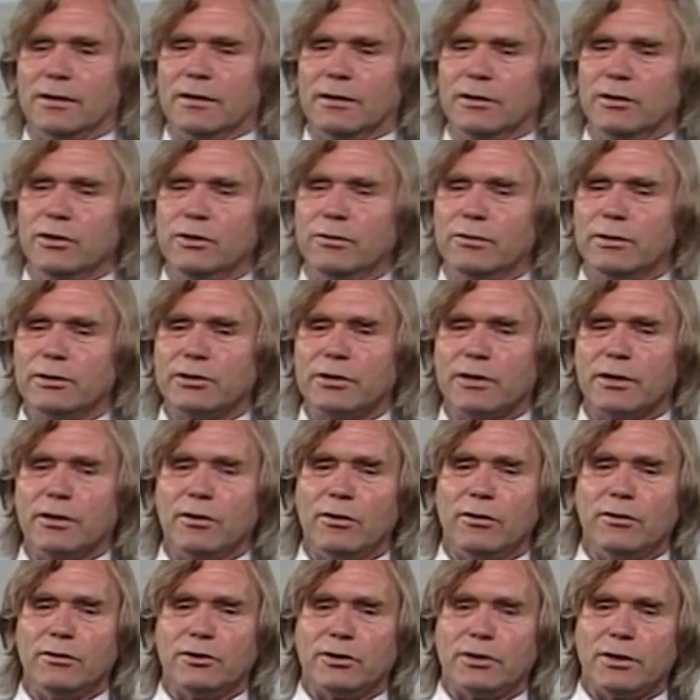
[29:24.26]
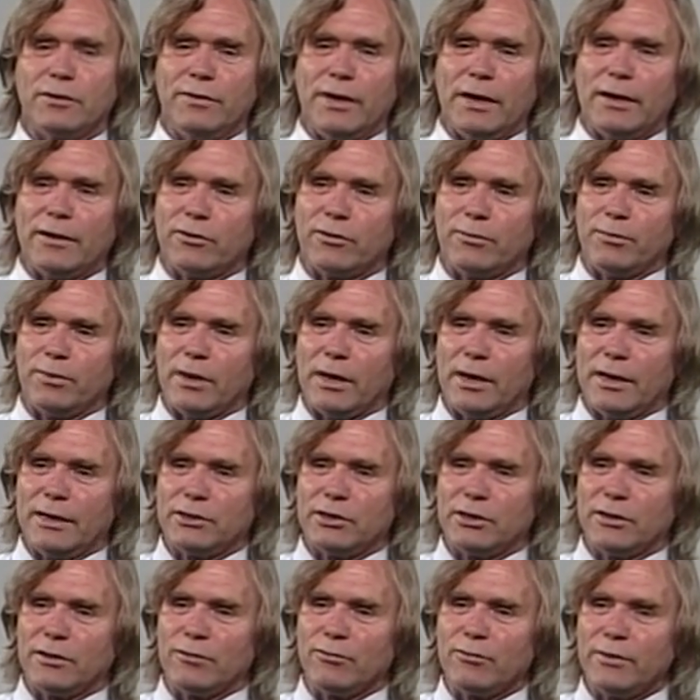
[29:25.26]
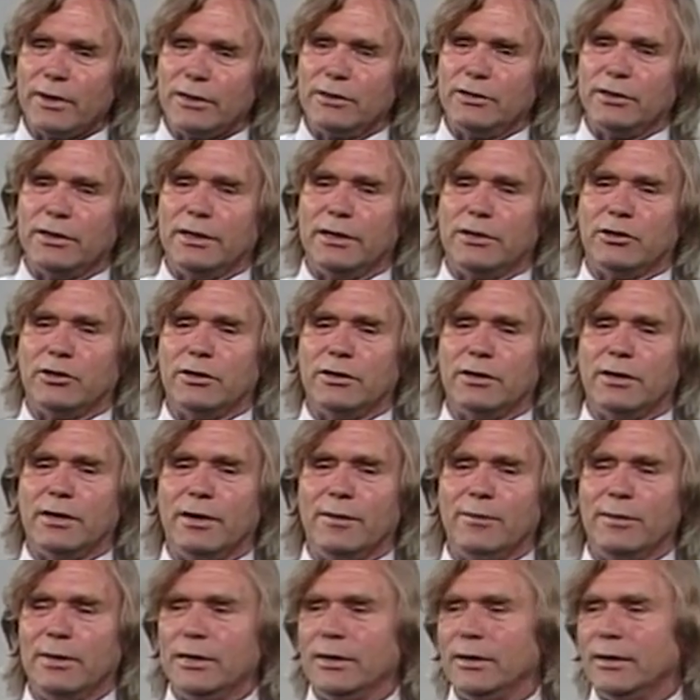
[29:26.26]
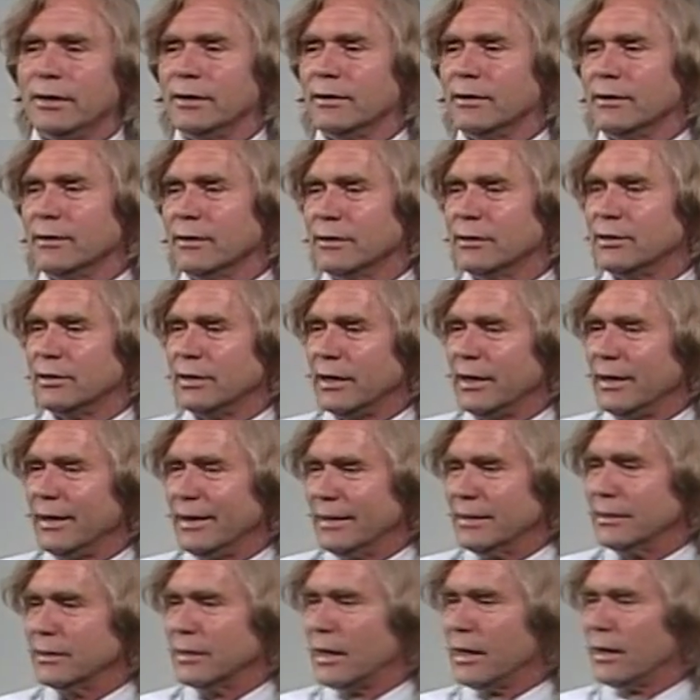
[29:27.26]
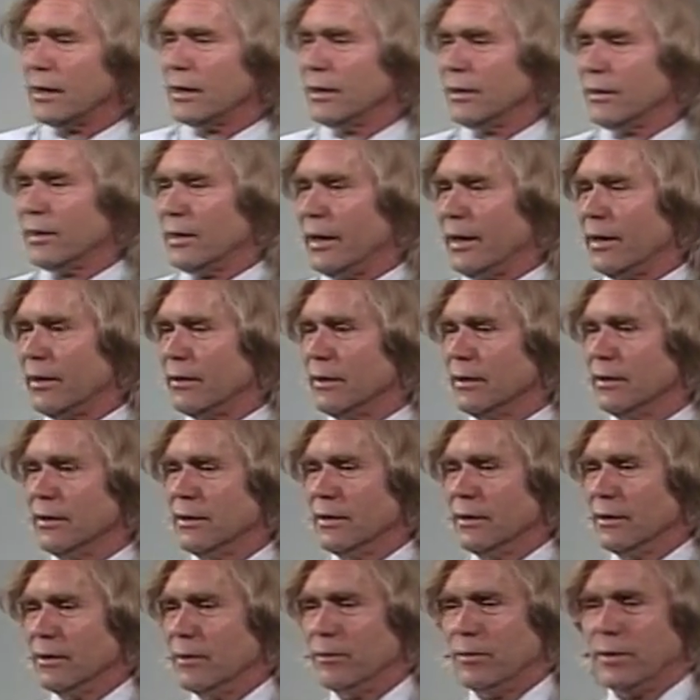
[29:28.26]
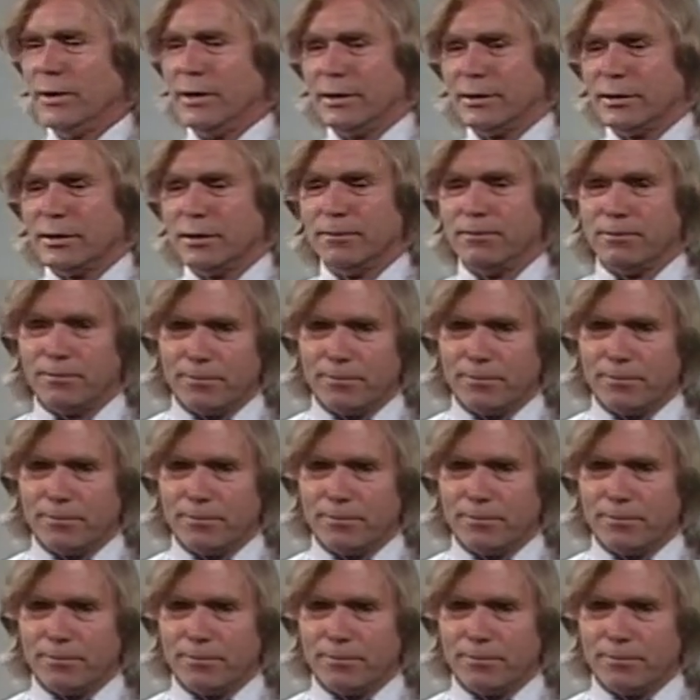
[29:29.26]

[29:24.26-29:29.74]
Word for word: you as the coach of anthropological reasoning should come in and say exactly that. But